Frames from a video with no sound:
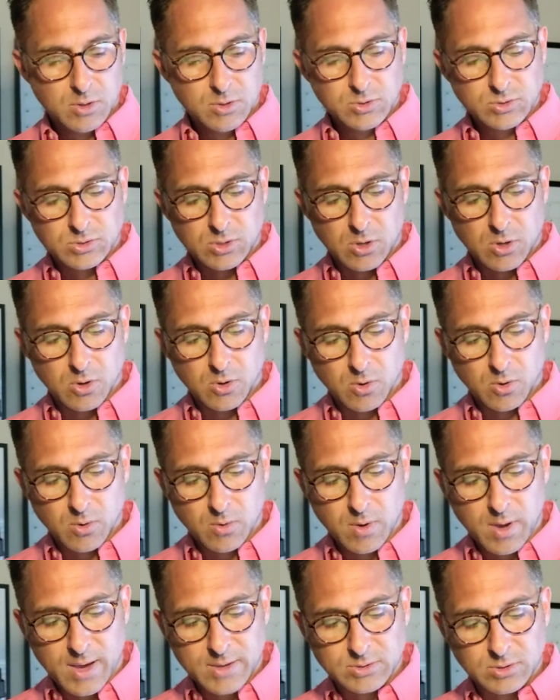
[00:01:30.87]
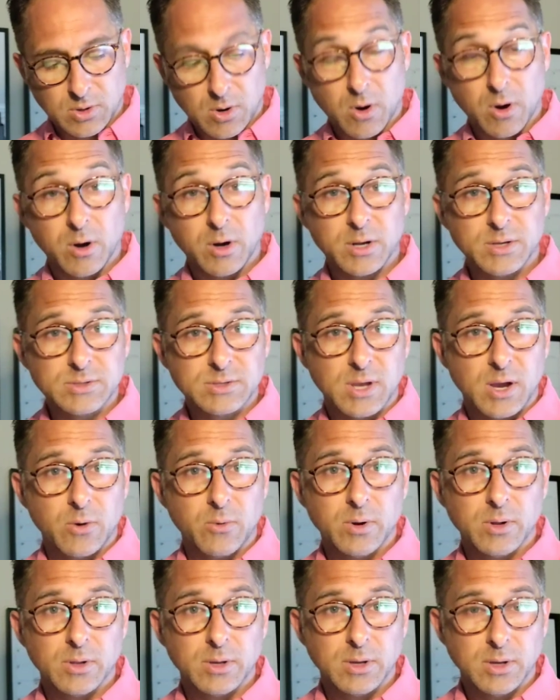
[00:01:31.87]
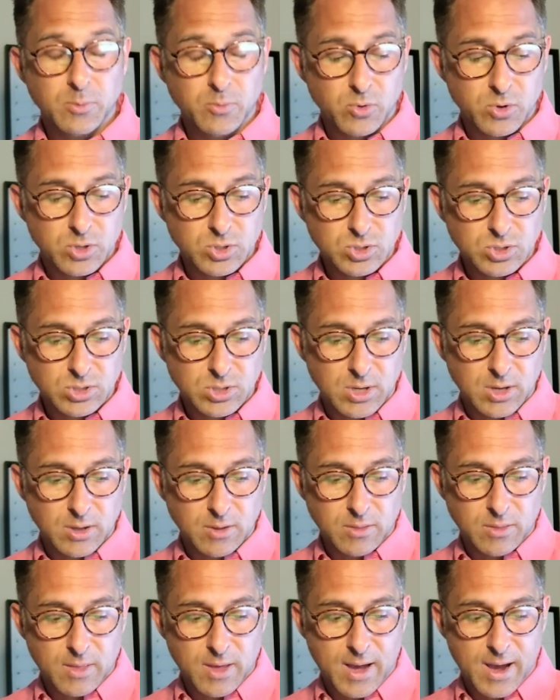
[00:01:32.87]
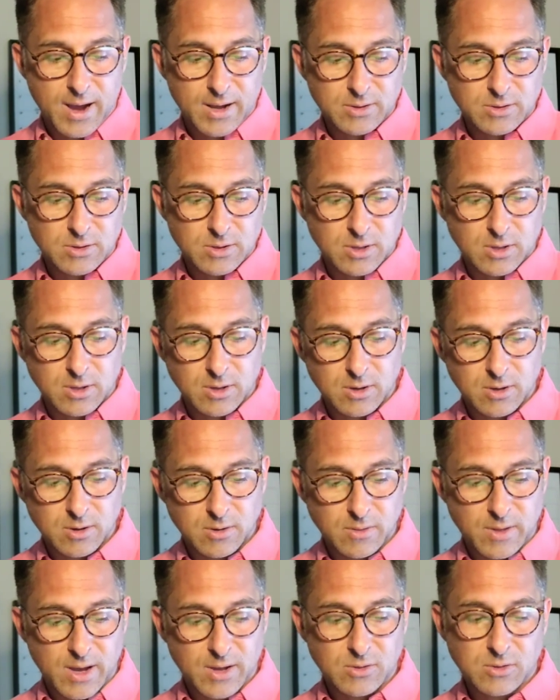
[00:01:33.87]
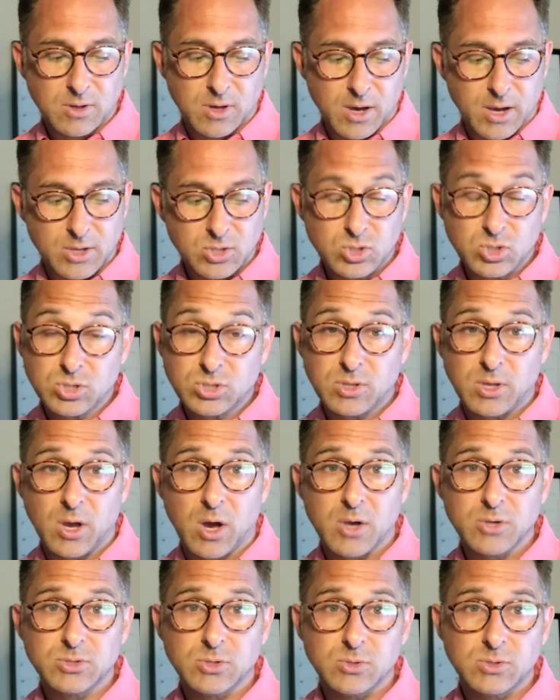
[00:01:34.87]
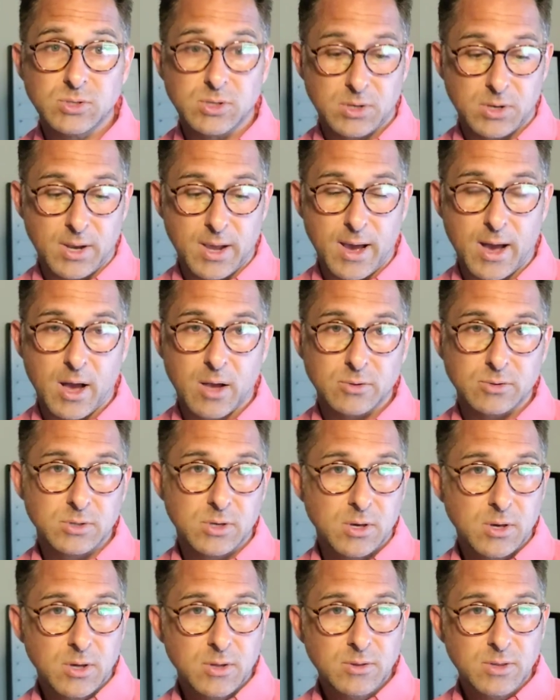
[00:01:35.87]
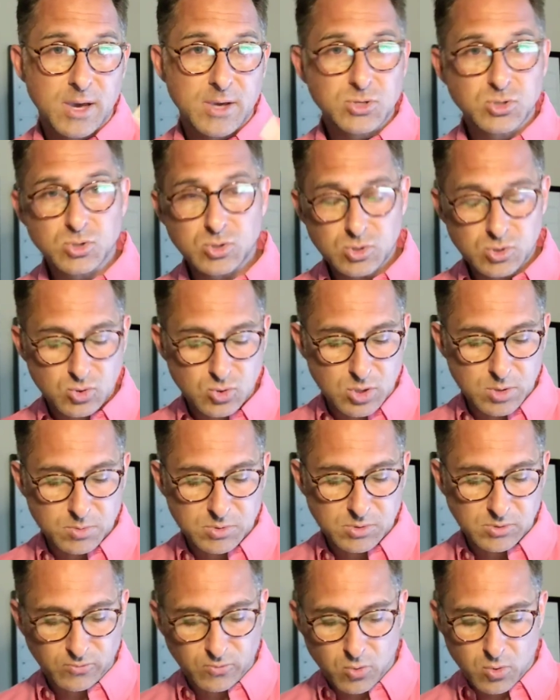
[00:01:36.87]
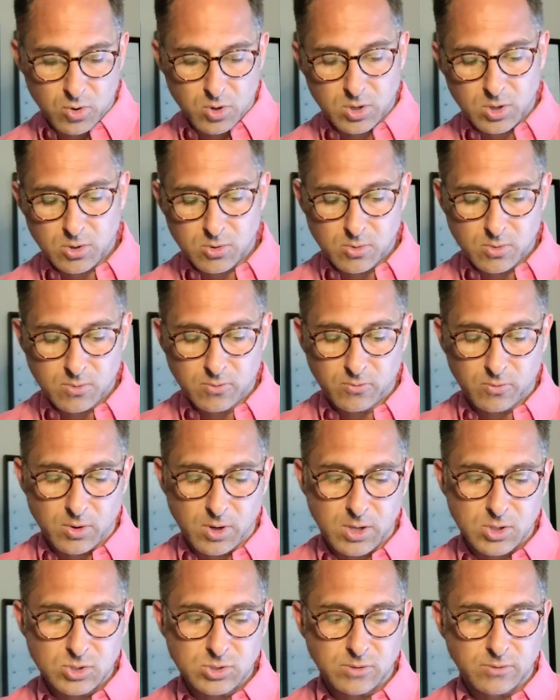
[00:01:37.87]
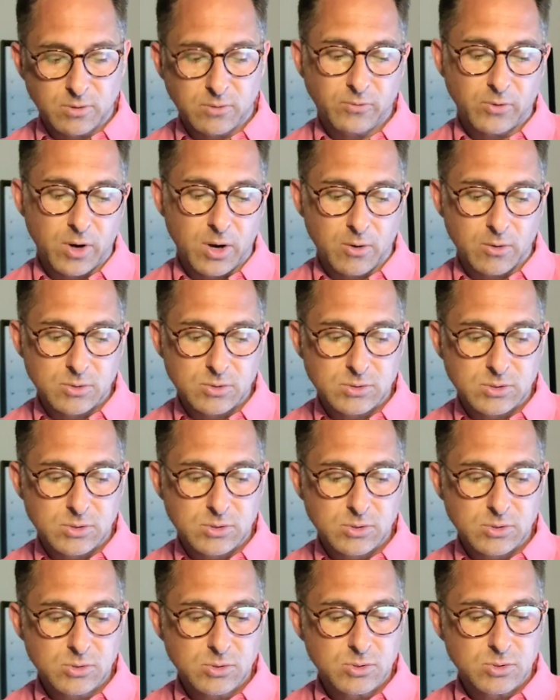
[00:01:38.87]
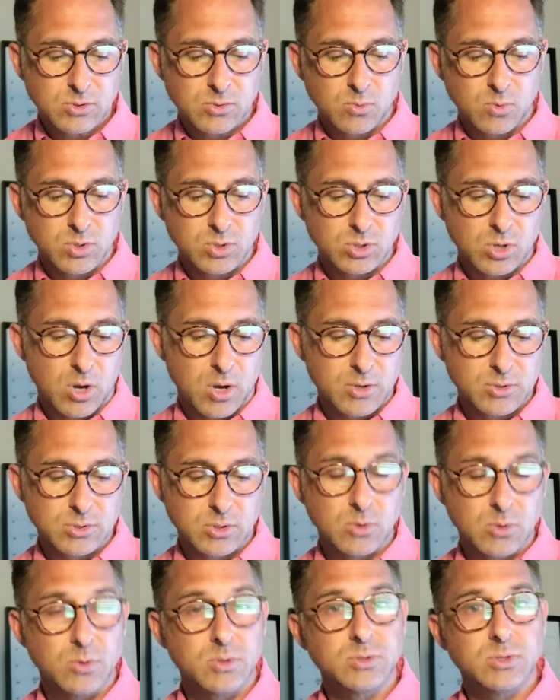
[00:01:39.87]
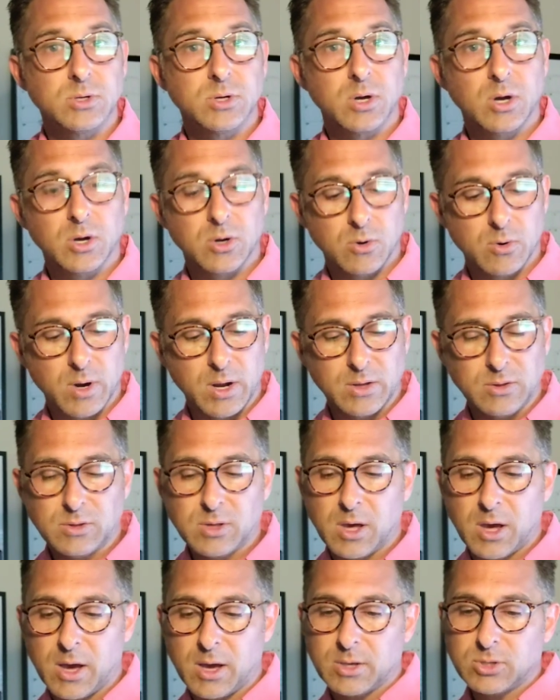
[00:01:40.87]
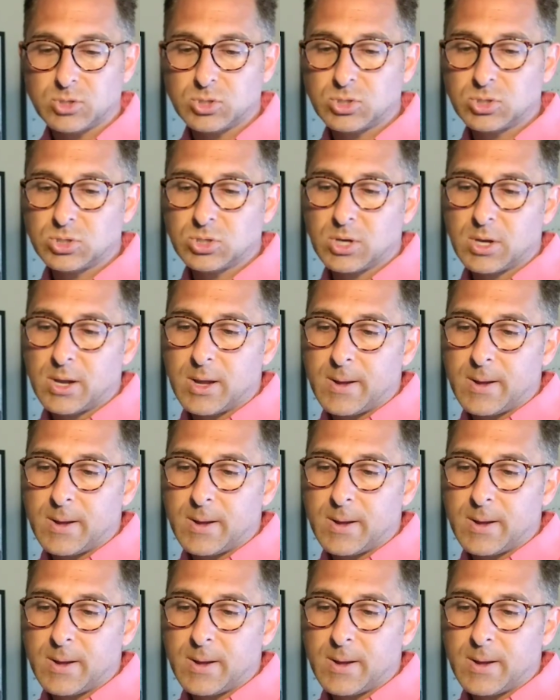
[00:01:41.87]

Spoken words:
So as an artist, I really appreciate that touch. They also send out tester strips for you for each of the fragrances, which also was a great touch.